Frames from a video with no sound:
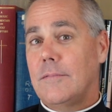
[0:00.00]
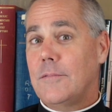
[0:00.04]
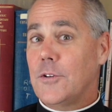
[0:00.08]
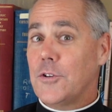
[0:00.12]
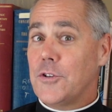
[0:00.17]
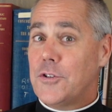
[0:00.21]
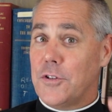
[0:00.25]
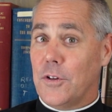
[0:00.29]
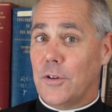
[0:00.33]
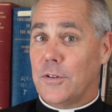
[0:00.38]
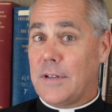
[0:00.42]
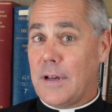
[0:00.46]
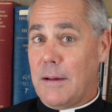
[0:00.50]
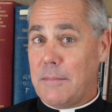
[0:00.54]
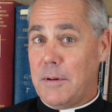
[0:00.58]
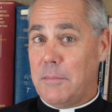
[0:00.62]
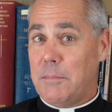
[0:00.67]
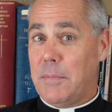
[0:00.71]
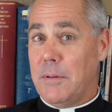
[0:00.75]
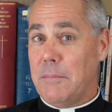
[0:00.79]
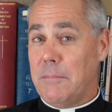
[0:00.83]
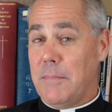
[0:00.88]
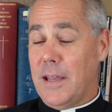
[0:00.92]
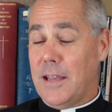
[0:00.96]
There's still time
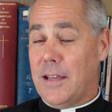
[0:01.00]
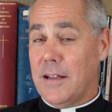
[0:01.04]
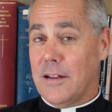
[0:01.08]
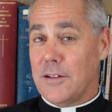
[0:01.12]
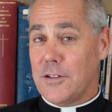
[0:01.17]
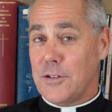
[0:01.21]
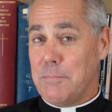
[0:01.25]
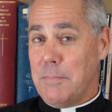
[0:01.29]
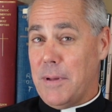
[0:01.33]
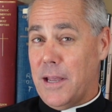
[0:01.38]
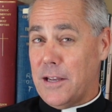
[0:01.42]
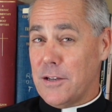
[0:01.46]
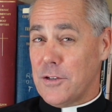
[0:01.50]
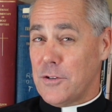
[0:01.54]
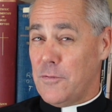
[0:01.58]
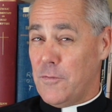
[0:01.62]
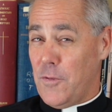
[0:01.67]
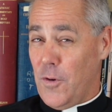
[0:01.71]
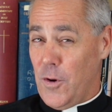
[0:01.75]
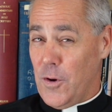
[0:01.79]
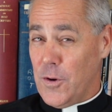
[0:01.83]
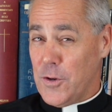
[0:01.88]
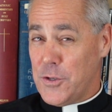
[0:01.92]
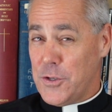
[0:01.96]
to make us
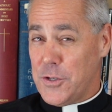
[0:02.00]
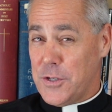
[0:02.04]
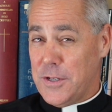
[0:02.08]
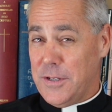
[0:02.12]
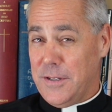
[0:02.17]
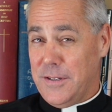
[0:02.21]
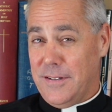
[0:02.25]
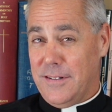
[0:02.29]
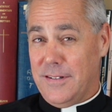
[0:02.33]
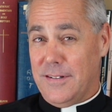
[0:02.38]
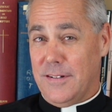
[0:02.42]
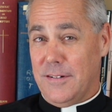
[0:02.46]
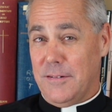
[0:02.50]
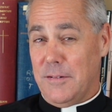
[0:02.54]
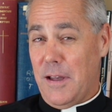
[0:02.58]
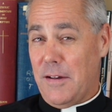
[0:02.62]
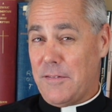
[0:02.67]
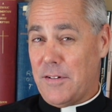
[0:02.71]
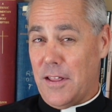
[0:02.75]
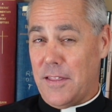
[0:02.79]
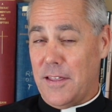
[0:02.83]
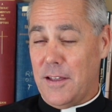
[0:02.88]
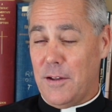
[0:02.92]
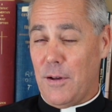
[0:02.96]
first. I
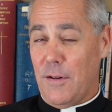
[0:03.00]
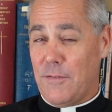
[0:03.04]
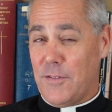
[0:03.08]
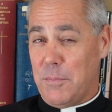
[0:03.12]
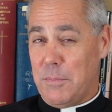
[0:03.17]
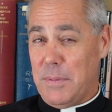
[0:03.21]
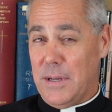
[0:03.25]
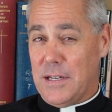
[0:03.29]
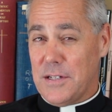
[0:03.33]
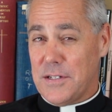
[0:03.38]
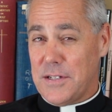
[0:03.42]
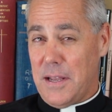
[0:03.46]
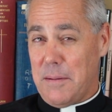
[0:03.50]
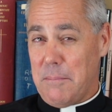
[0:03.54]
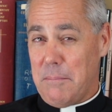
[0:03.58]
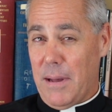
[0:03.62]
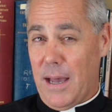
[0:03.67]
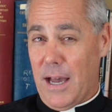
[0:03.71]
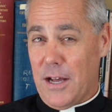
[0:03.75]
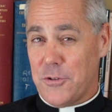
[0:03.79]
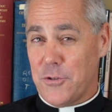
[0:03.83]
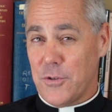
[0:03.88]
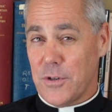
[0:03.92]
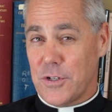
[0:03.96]
think we have to beat St.
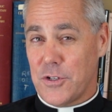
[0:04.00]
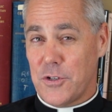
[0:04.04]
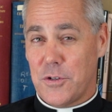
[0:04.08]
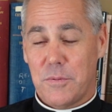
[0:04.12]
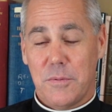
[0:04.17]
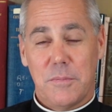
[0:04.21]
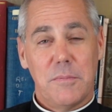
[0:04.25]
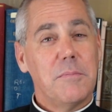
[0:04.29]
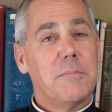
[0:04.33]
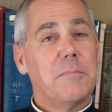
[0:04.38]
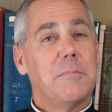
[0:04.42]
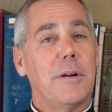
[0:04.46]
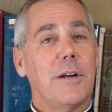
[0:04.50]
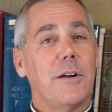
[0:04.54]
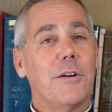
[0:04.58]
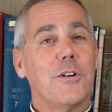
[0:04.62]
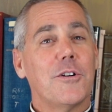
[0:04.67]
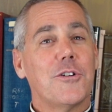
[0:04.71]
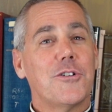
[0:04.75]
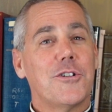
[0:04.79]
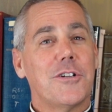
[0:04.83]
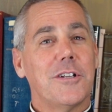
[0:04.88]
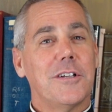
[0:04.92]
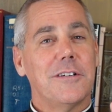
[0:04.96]
Patrick's
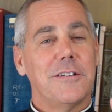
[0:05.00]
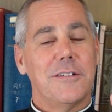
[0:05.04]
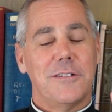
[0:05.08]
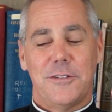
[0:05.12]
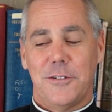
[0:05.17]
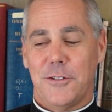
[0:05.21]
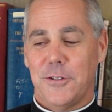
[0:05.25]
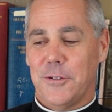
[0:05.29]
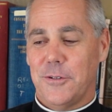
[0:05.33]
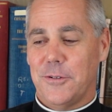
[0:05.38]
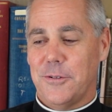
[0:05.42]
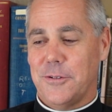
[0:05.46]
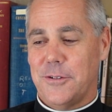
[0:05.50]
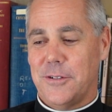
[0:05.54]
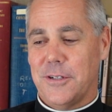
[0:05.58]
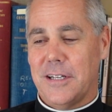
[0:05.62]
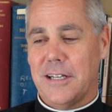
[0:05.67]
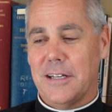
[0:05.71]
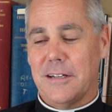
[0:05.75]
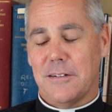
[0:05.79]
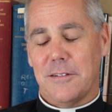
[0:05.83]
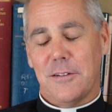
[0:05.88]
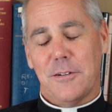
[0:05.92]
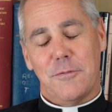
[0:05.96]
Parish to
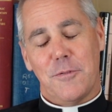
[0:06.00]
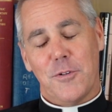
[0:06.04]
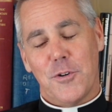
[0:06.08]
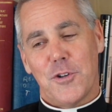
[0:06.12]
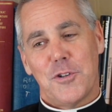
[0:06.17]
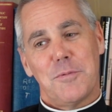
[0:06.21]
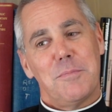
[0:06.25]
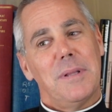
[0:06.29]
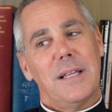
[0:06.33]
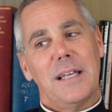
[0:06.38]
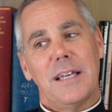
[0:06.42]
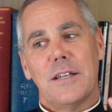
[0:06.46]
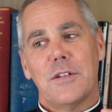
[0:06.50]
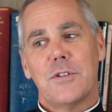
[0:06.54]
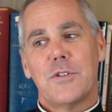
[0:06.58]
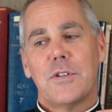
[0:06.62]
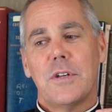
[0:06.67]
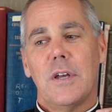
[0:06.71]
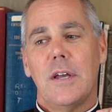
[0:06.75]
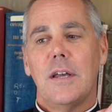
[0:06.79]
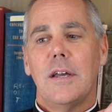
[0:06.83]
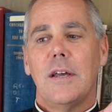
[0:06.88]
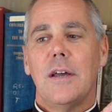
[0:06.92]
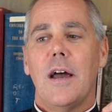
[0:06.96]
get the first
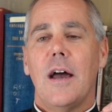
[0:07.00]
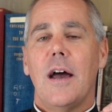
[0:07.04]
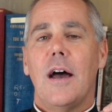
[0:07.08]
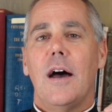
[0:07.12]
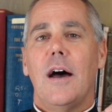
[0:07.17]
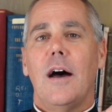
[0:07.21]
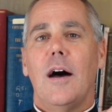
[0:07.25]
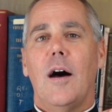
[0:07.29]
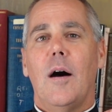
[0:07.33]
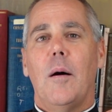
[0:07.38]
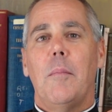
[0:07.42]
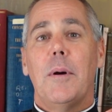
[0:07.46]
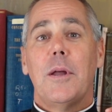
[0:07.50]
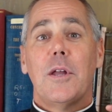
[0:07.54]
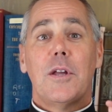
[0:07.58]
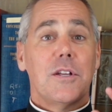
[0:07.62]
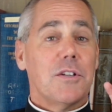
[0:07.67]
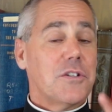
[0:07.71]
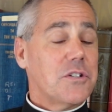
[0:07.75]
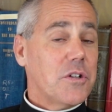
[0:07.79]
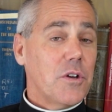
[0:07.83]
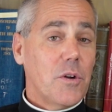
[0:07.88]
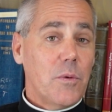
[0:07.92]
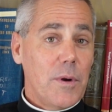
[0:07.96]
place, but you
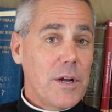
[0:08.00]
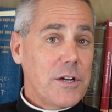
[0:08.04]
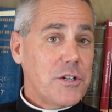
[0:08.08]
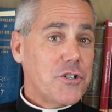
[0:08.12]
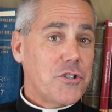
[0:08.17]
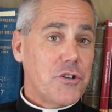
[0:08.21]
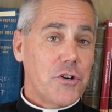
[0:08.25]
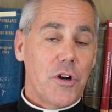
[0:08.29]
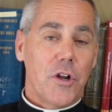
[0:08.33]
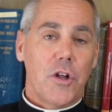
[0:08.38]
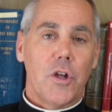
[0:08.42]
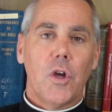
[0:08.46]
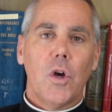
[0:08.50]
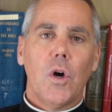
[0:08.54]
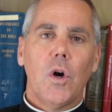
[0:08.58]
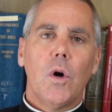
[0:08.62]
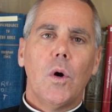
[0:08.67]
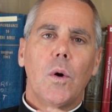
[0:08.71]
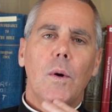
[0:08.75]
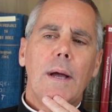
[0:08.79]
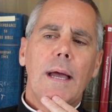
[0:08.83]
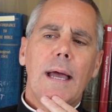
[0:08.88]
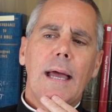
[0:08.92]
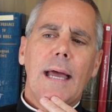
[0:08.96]
can still register and
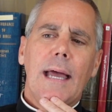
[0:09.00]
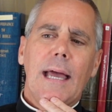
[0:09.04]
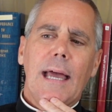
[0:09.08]
go.